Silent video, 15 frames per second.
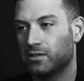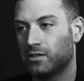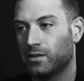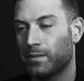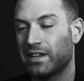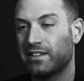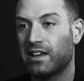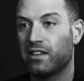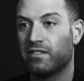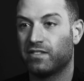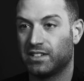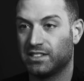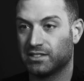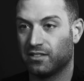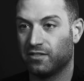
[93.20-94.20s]
to maintain
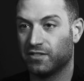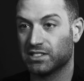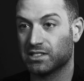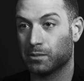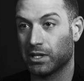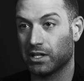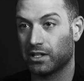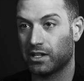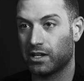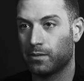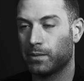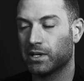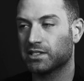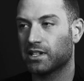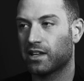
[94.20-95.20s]
visibility,
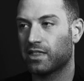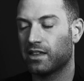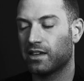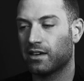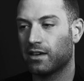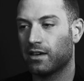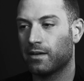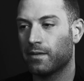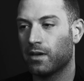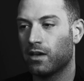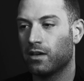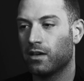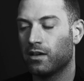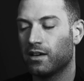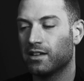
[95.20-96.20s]
because I think
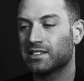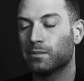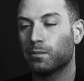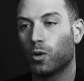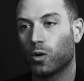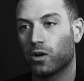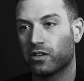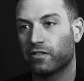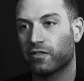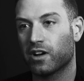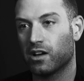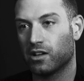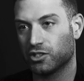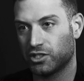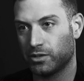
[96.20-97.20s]
it's important for
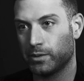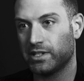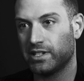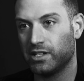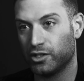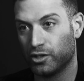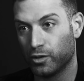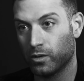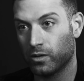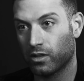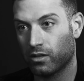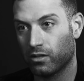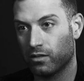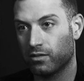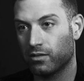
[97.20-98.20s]
LGBT
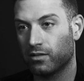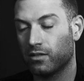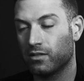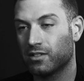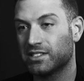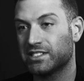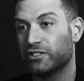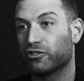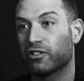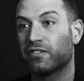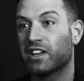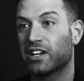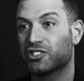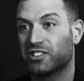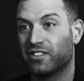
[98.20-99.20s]
youth to see a
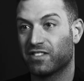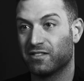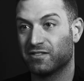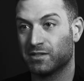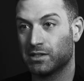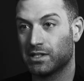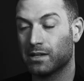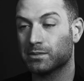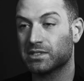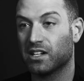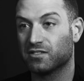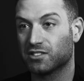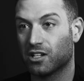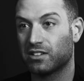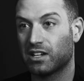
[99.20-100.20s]
reflection of
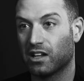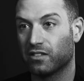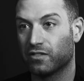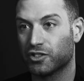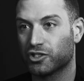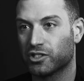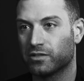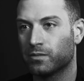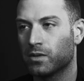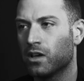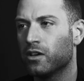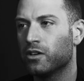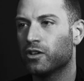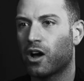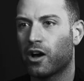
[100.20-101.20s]
themselves on television.
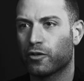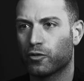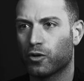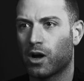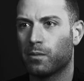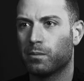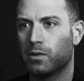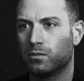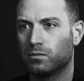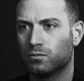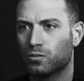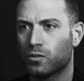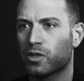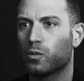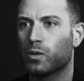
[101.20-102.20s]
I grew up
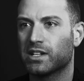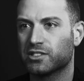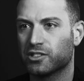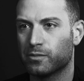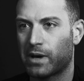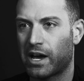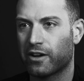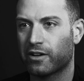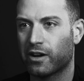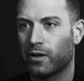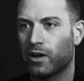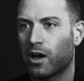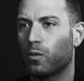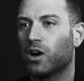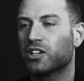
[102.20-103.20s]
with a Western
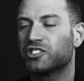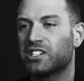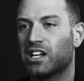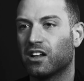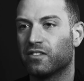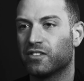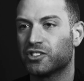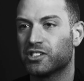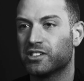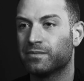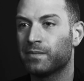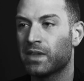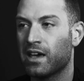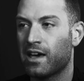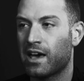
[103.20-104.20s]
background. I watched television,
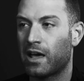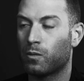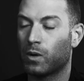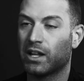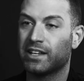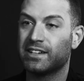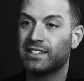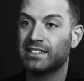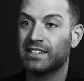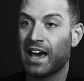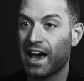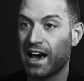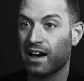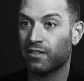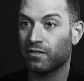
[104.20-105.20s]
and while I didn't
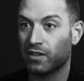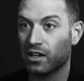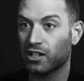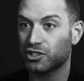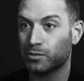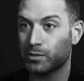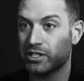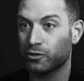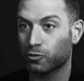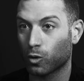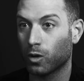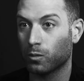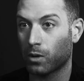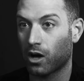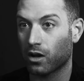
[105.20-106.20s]
have LGBT
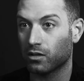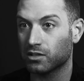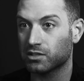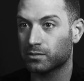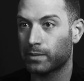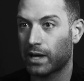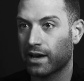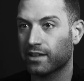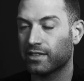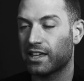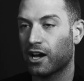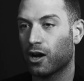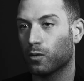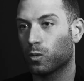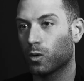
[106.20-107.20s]
role models back in
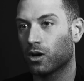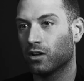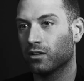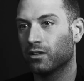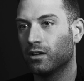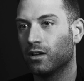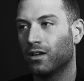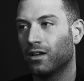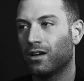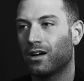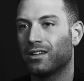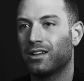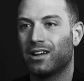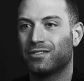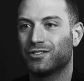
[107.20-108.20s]
the Arab world,
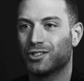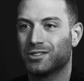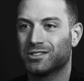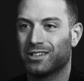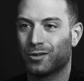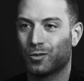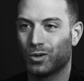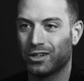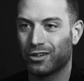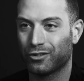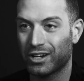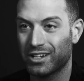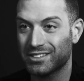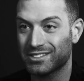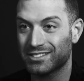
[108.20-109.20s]
I did have shows like Will and
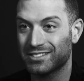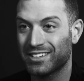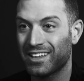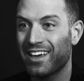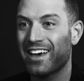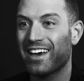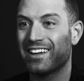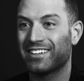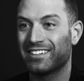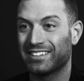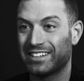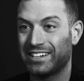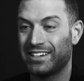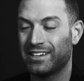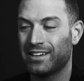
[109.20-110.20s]
Grace and
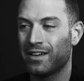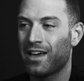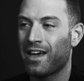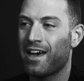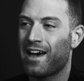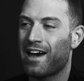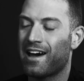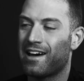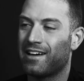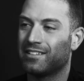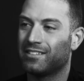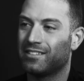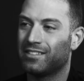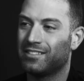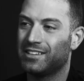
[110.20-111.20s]
Glee,
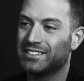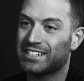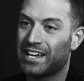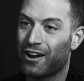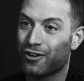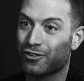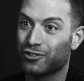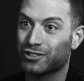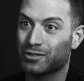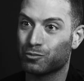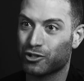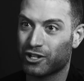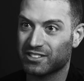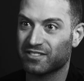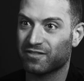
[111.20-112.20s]
and these characters and
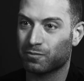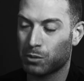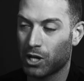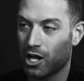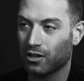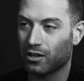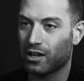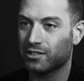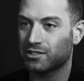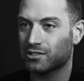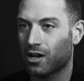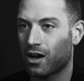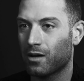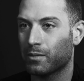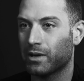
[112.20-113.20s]
progressive plot lines
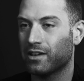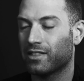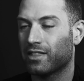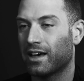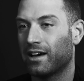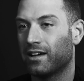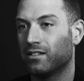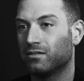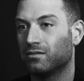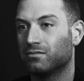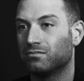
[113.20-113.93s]
taught me that